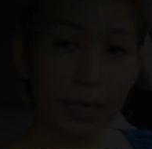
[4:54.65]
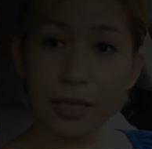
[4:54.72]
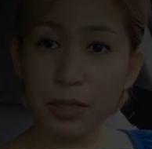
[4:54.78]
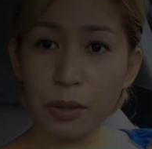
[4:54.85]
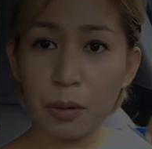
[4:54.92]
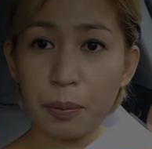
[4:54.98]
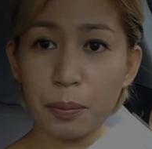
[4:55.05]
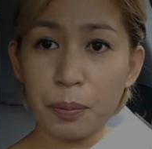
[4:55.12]
Let's
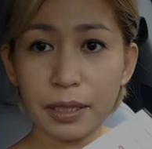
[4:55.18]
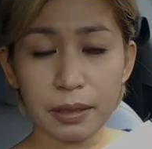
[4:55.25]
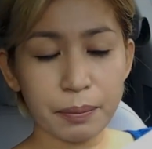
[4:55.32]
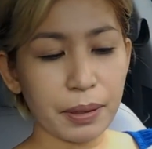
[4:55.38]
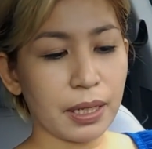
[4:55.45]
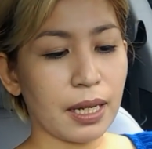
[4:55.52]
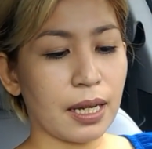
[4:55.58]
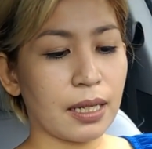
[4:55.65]
open it
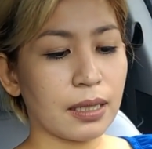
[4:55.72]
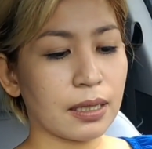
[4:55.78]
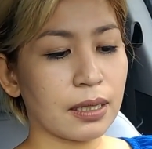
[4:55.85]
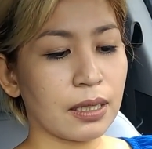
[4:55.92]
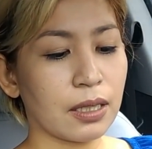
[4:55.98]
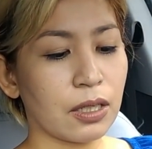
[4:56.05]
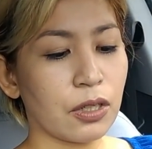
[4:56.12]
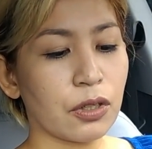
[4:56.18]
pala.
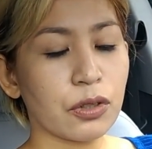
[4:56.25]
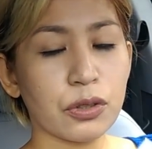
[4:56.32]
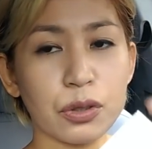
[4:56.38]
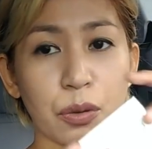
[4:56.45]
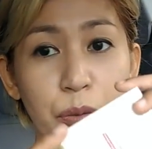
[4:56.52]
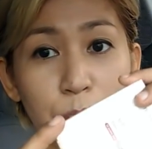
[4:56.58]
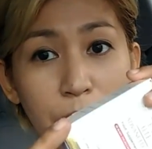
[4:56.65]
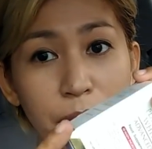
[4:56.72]

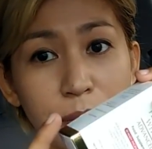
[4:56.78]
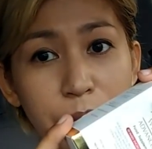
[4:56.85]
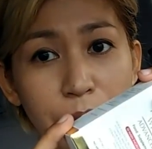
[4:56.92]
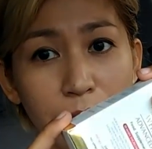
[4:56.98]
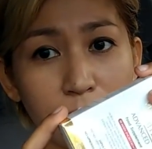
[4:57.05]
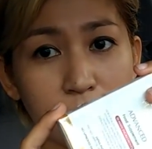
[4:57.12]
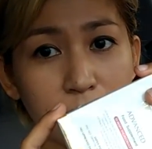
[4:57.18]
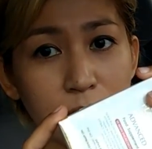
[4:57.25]
So one
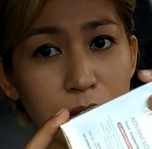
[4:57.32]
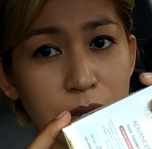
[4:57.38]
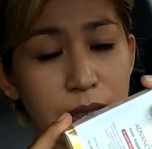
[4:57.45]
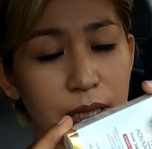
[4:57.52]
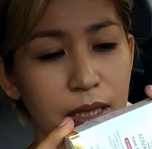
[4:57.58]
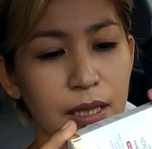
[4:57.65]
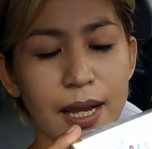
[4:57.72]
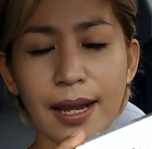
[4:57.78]
box looks
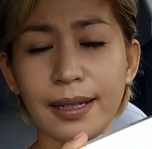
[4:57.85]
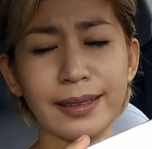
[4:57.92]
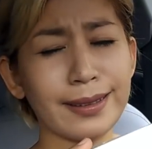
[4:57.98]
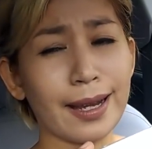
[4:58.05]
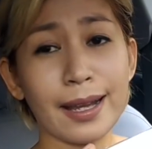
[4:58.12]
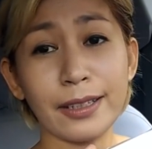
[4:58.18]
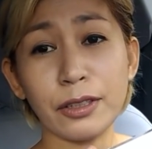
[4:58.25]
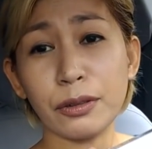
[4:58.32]
like,
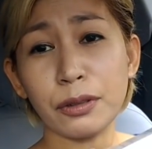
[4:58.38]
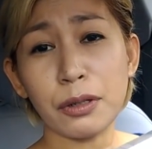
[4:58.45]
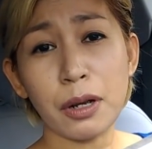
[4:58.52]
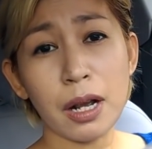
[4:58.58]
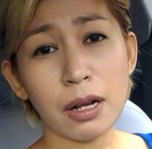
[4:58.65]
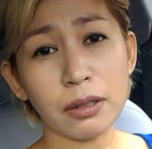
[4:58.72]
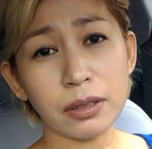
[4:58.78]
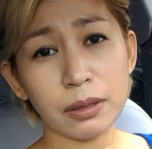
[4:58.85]
I don't know
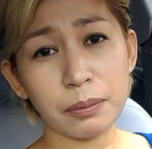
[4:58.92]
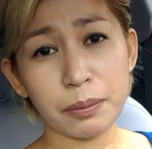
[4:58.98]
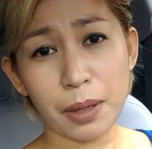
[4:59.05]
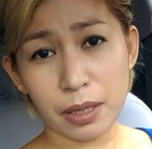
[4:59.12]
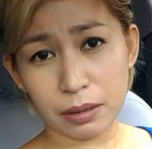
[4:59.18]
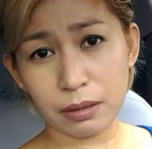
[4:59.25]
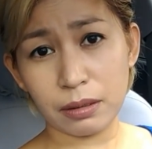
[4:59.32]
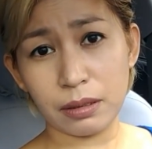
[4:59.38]
how the
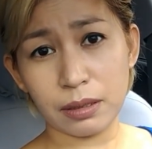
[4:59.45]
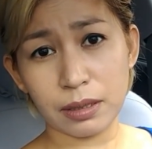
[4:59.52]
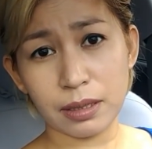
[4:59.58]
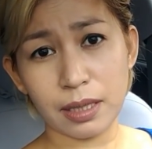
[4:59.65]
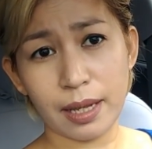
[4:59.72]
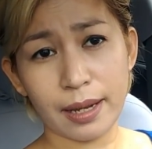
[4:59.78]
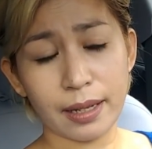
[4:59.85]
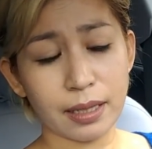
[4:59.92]
bottle looks
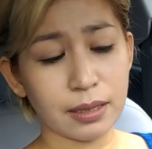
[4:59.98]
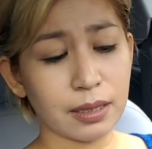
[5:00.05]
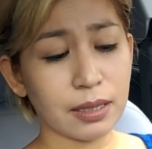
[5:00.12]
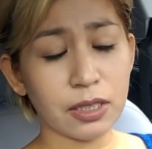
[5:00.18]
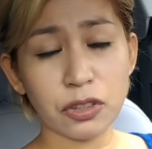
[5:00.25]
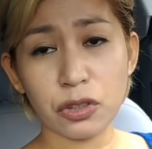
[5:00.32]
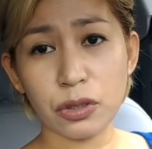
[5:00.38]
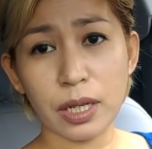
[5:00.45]
like kasi
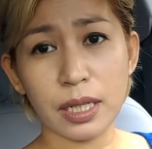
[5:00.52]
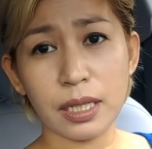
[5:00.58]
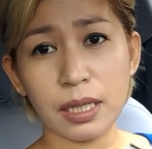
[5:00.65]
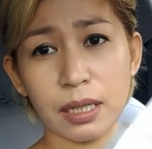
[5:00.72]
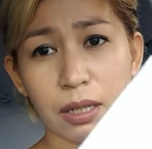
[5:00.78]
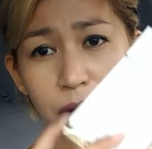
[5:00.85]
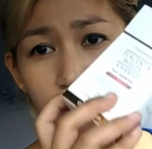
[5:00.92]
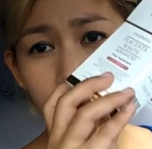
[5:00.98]
nag-try
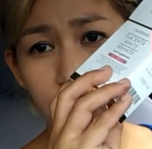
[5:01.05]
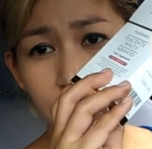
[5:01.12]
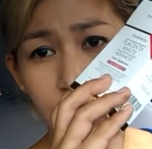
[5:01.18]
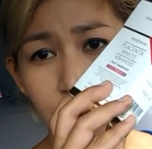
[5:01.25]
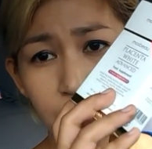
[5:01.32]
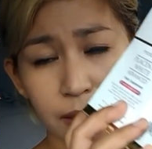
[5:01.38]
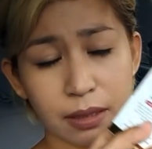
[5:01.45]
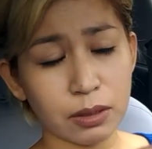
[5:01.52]
lang ako and
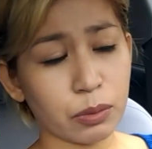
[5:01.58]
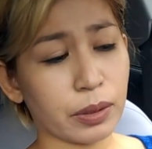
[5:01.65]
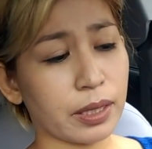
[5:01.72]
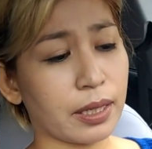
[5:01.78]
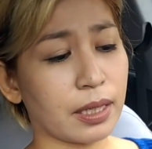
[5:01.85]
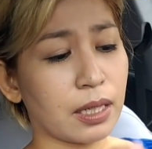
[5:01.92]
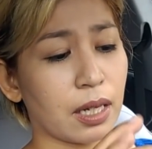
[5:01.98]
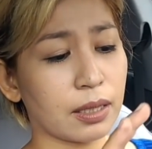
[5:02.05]
this is what
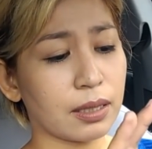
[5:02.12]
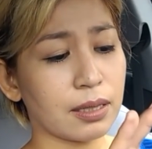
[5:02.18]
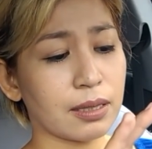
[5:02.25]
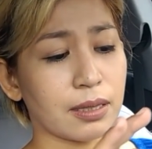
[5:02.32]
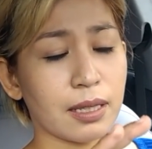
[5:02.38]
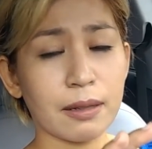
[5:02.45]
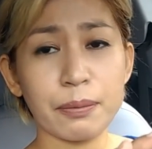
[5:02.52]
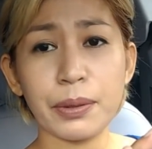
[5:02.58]
I got instead.